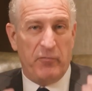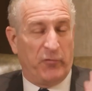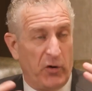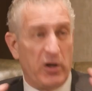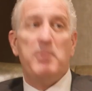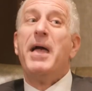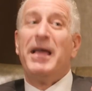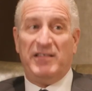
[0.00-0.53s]

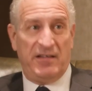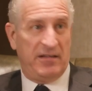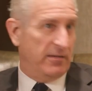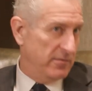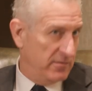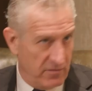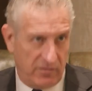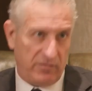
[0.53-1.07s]
for the
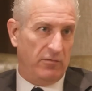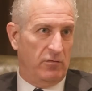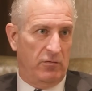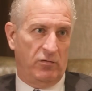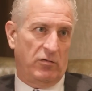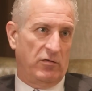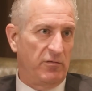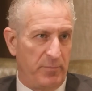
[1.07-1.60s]
Mexicans,
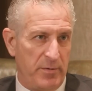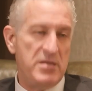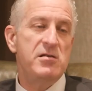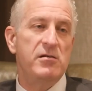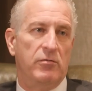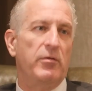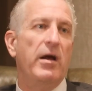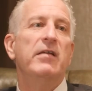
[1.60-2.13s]
so to
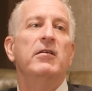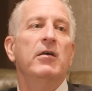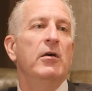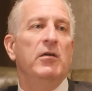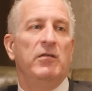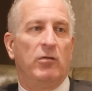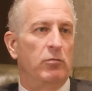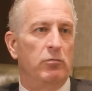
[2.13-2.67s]
speak, right?
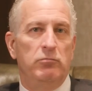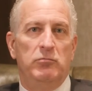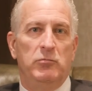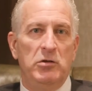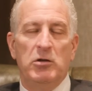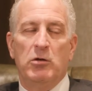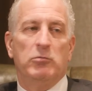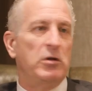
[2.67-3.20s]
So,
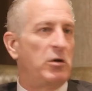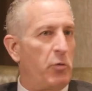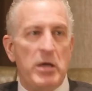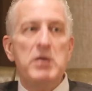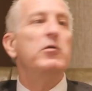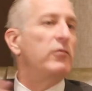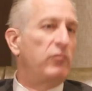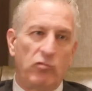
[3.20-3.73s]
you know, the
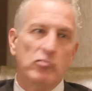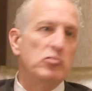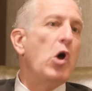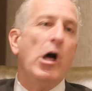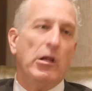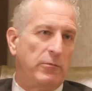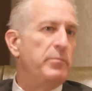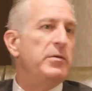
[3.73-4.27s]
gringos should
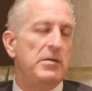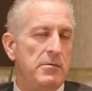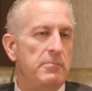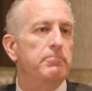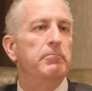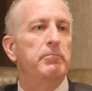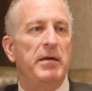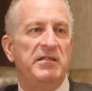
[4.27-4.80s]
not
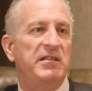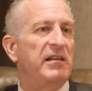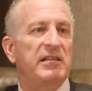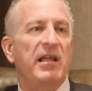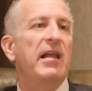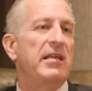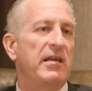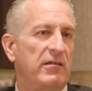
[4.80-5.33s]
be
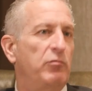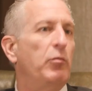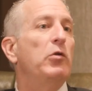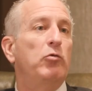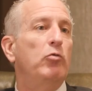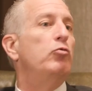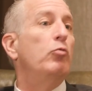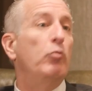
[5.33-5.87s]
basically telling us
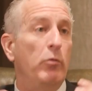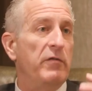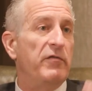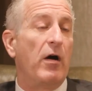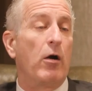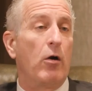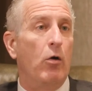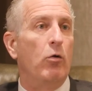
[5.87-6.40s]
what to do
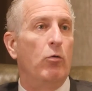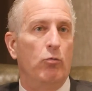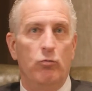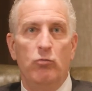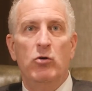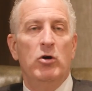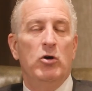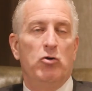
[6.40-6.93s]
with our
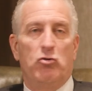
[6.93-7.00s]
own